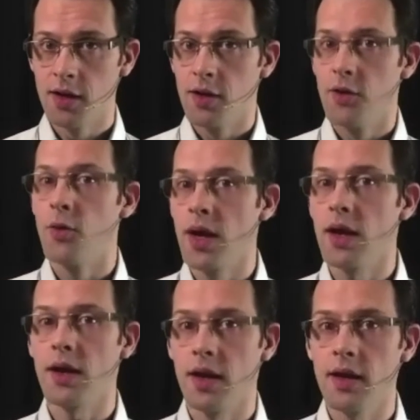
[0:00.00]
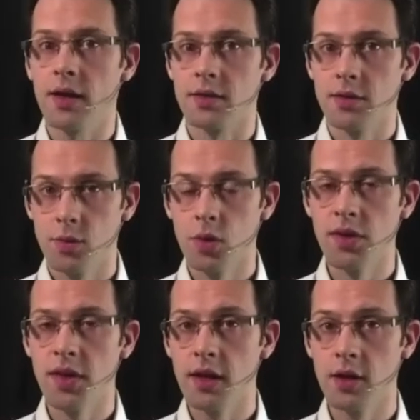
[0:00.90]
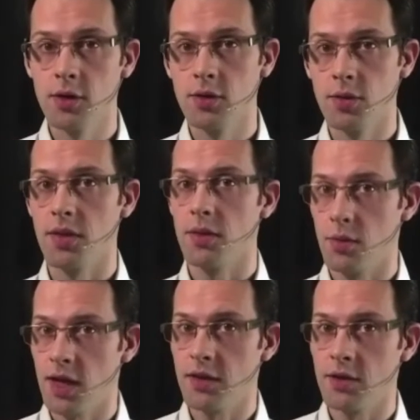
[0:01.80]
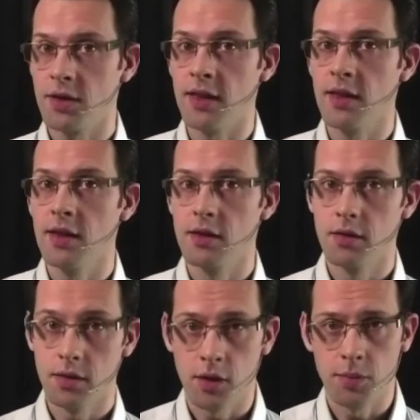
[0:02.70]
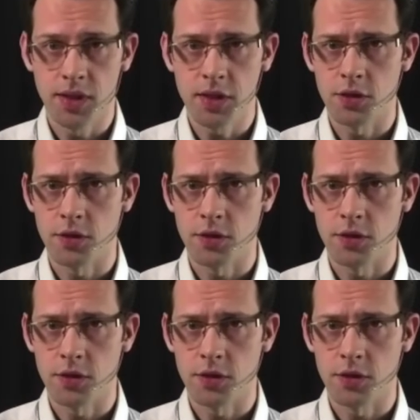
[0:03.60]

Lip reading: where else would they go rather than the competition?